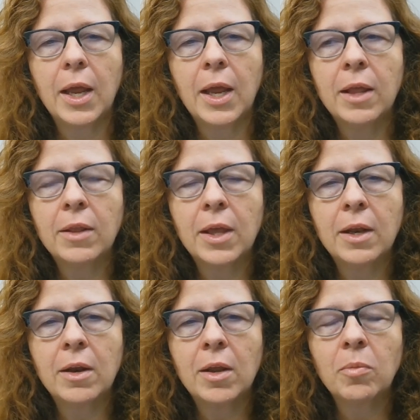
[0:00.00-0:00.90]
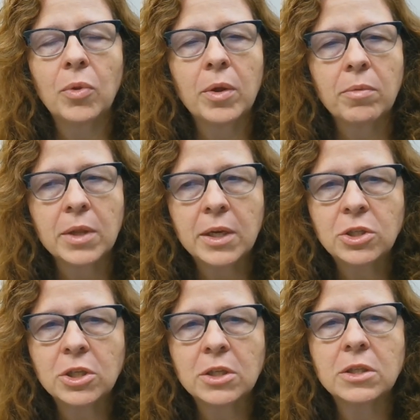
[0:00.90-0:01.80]
And then employee
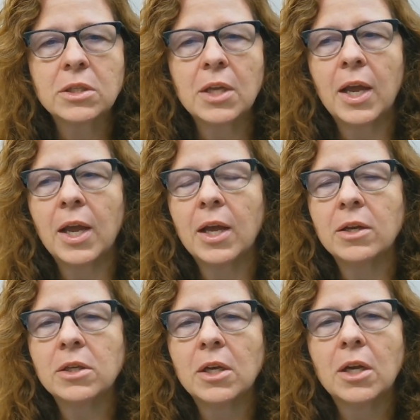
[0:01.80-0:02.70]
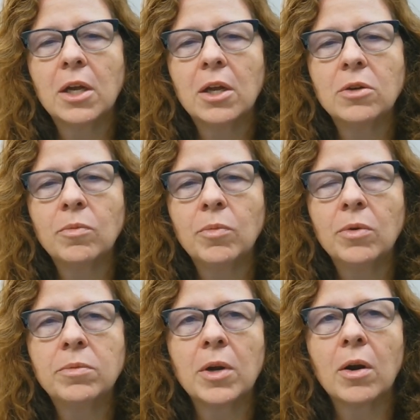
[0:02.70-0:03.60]
relations, and
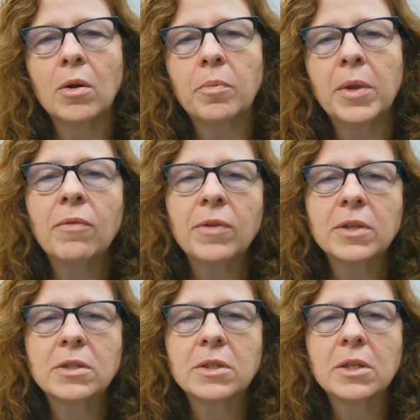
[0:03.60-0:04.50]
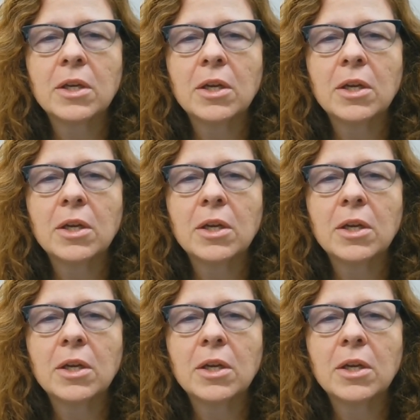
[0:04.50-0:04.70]
moved our benefits